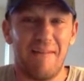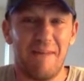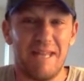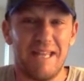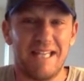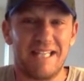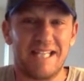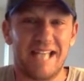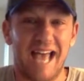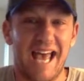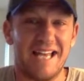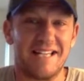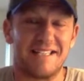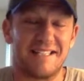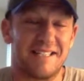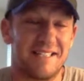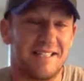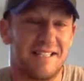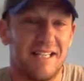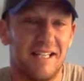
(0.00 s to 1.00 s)
mean, this
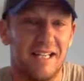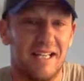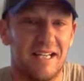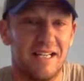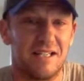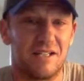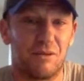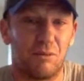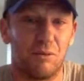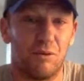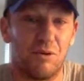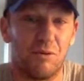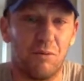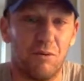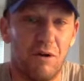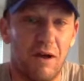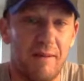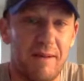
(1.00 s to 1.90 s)
guy's ceiling is through the roof.